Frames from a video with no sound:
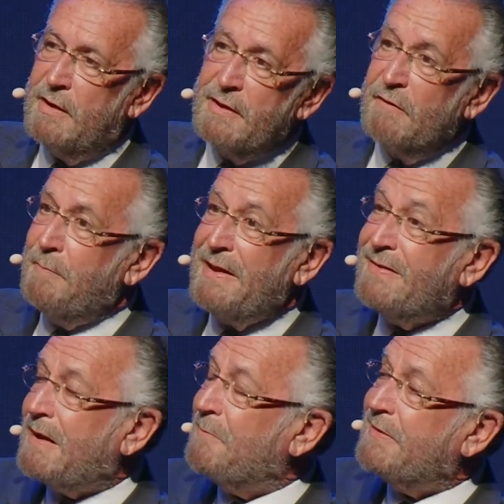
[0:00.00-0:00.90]
There have been
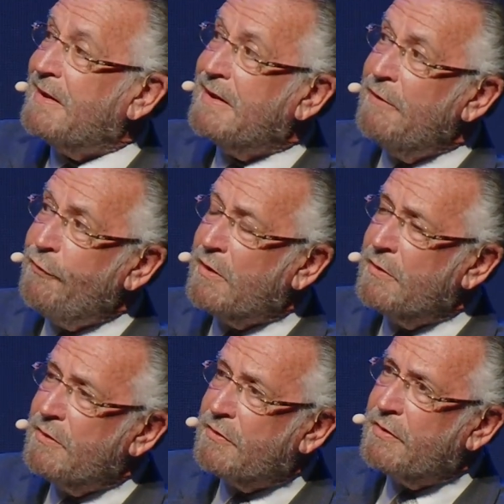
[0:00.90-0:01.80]
some
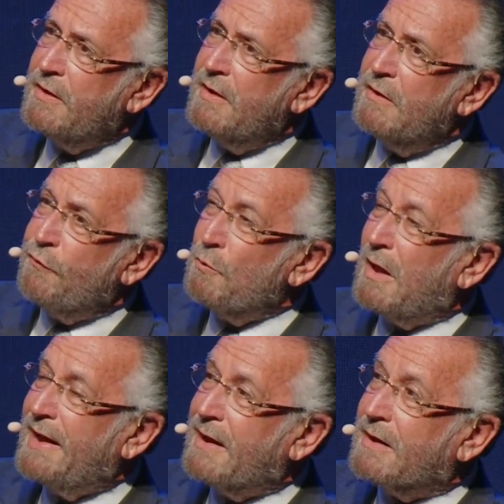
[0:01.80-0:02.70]
significant, if you
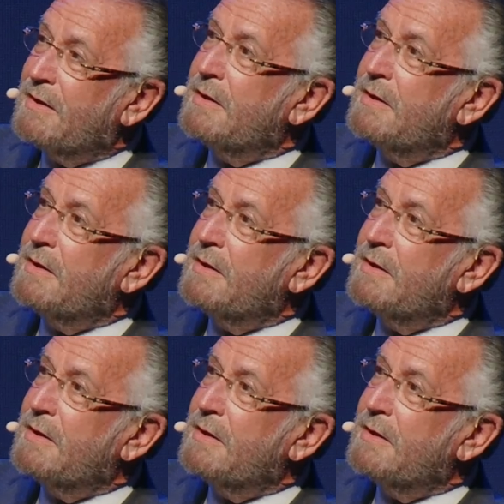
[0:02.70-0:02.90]
like,